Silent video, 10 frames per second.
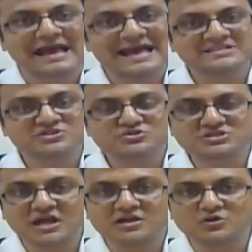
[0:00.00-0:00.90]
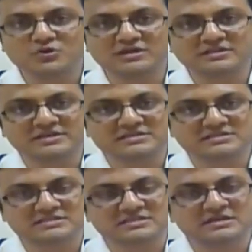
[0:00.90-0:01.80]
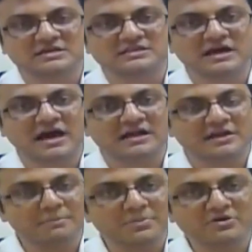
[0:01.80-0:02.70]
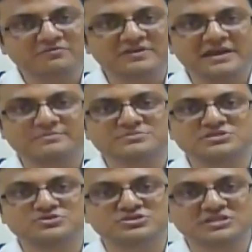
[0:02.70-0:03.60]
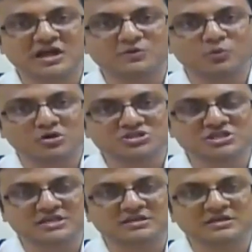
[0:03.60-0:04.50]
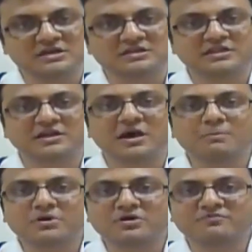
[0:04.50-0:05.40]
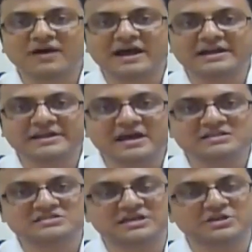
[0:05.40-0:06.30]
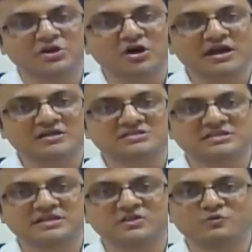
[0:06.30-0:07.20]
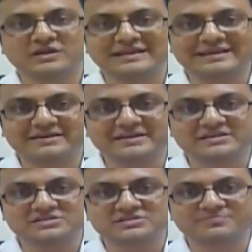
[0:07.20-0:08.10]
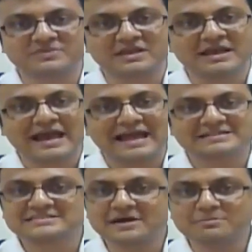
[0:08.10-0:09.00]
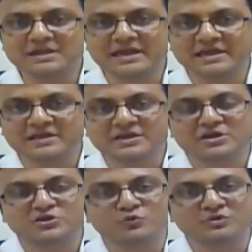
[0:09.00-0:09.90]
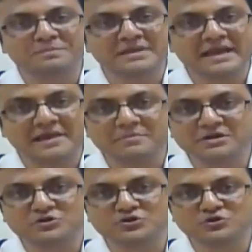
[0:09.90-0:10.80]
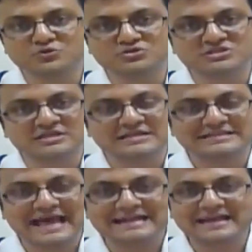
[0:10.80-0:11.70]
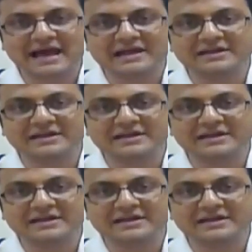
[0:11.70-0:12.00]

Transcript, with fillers: As you start doing this, the number of games you start watching, the number of ideas in your arsenal will increase. And someday you would be able to use that